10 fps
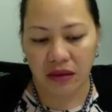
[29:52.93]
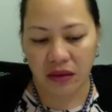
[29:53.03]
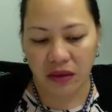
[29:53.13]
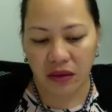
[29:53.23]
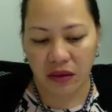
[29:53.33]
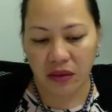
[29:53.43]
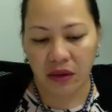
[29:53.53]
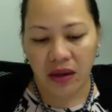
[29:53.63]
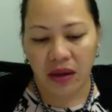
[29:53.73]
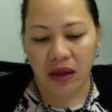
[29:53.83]
you know,
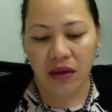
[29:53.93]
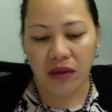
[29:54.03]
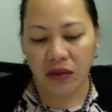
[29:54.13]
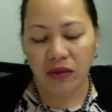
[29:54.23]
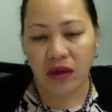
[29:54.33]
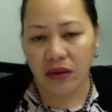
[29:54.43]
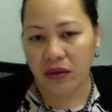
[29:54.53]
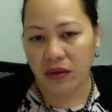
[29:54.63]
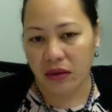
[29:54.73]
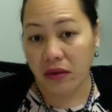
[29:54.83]
and know that you're
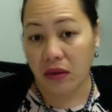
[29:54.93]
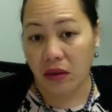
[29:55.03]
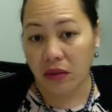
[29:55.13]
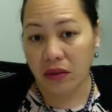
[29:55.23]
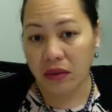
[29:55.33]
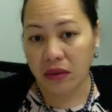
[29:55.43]
not alone.